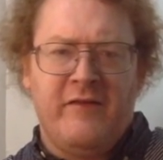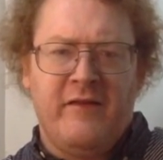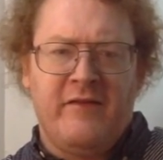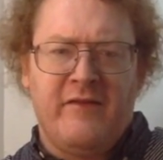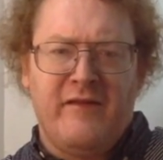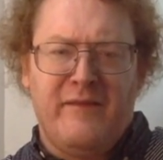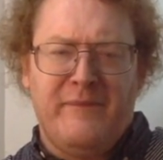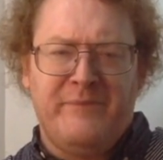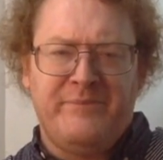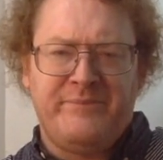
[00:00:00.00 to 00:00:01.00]
It's
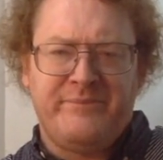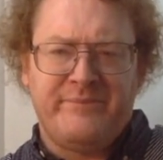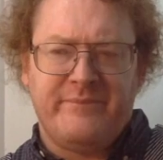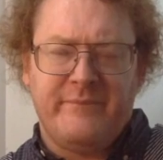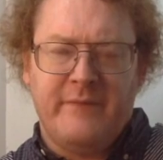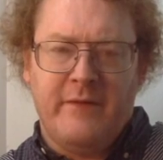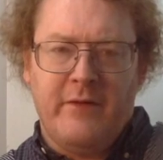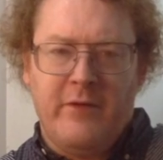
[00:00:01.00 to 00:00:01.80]
there we